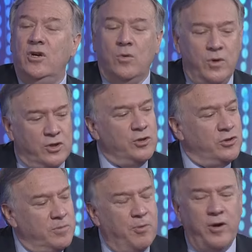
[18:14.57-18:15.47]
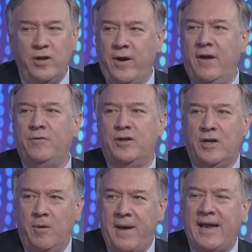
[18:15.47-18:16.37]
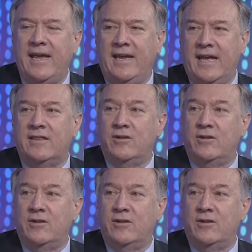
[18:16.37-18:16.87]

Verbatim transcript: we should support your effort to go back and get